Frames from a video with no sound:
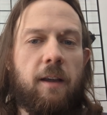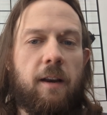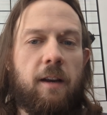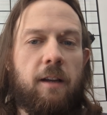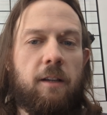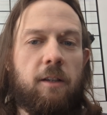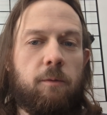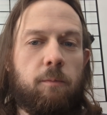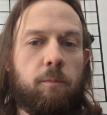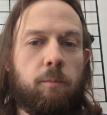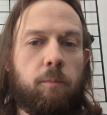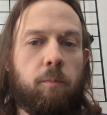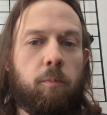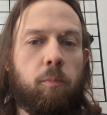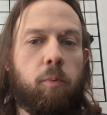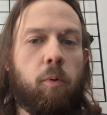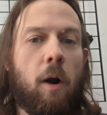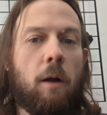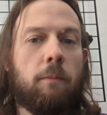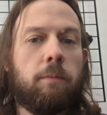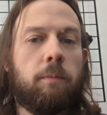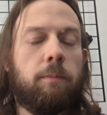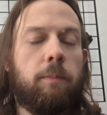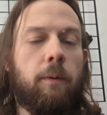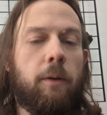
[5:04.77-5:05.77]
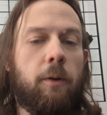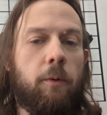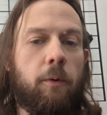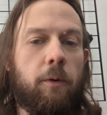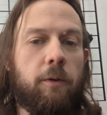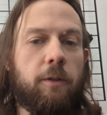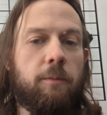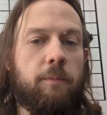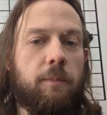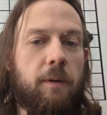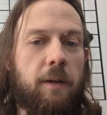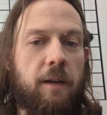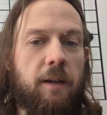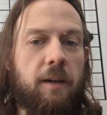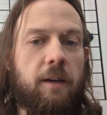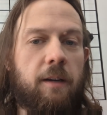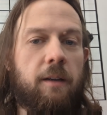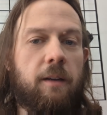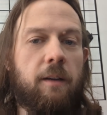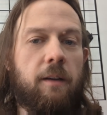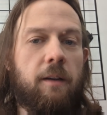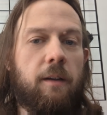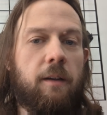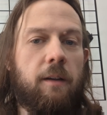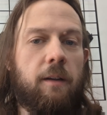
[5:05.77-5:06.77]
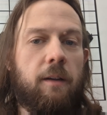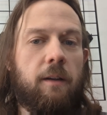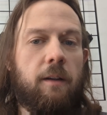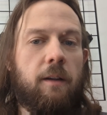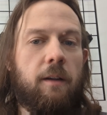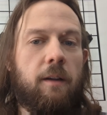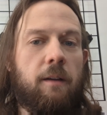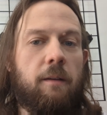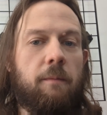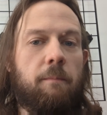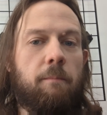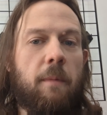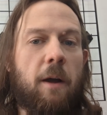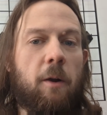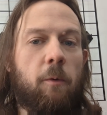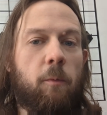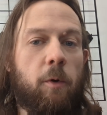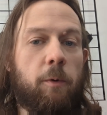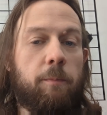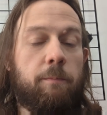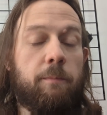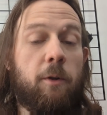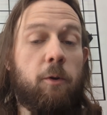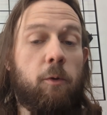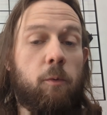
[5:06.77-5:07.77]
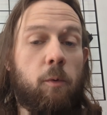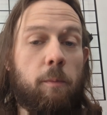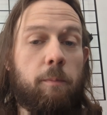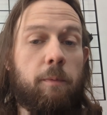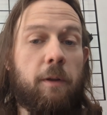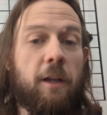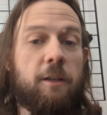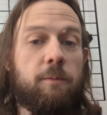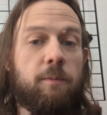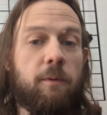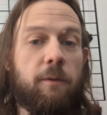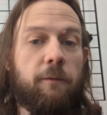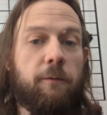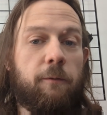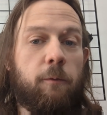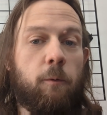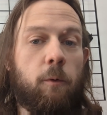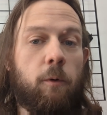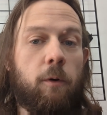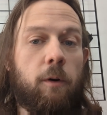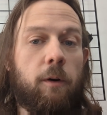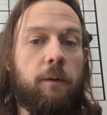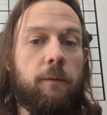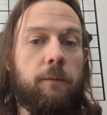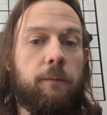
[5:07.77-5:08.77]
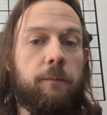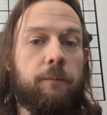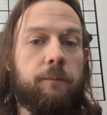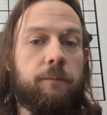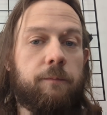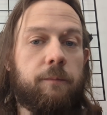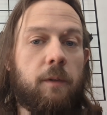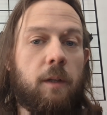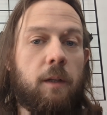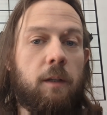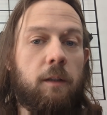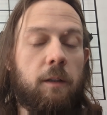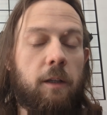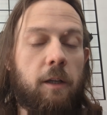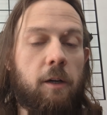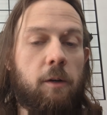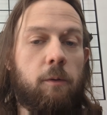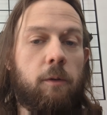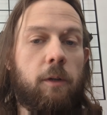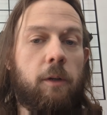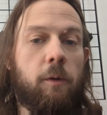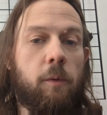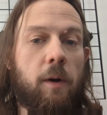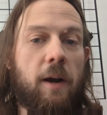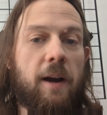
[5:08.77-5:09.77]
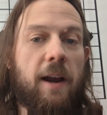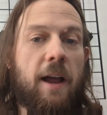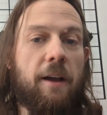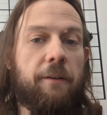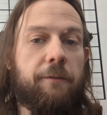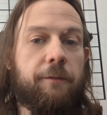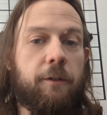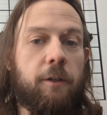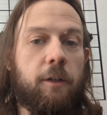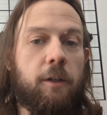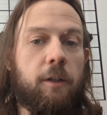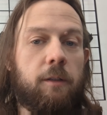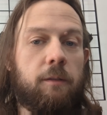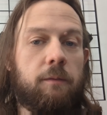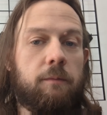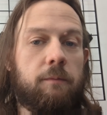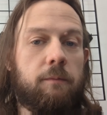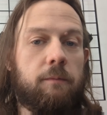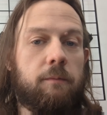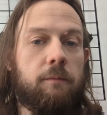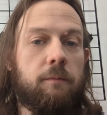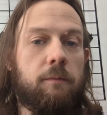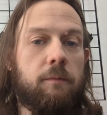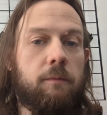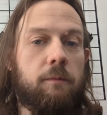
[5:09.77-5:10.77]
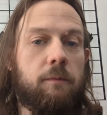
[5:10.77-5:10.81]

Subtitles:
The other con that I had with it is that they make it seem a lot more complicated than it needs to be.